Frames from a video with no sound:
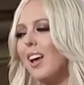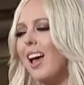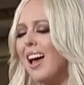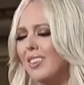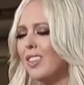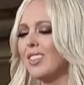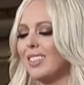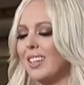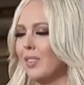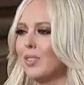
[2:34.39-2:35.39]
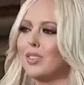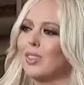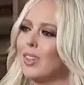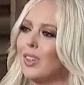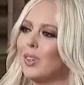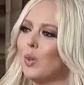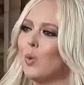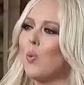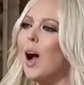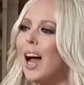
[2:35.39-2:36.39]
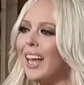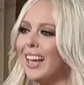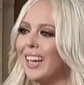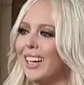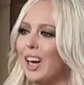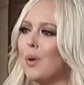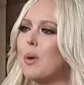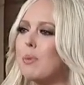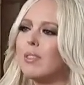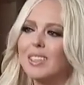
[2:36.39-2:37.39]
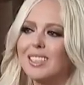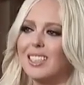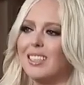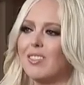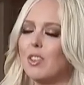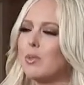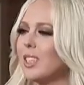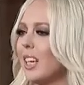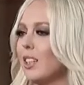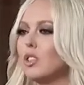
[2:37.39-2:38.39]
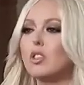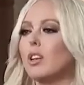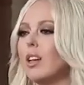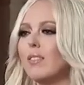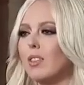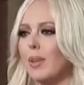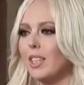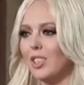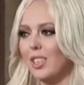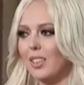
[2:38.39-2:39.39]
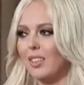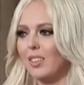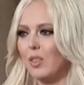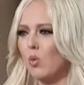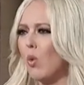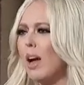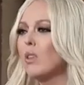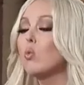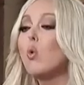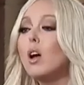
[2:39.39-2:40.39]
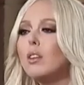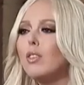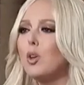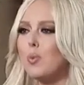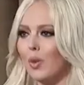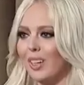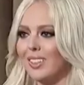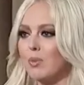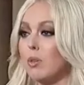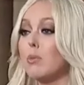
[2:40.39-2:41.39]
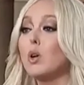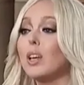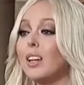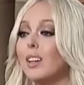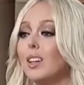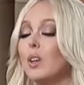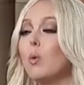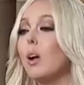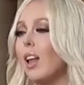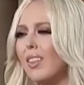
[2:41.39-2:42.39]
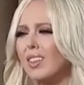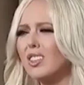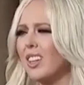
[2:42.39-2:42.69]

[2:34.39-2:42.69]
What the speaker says: Ask yourselves, why are we prevented from seeing certain information? Why is one viewpoint promoted while others are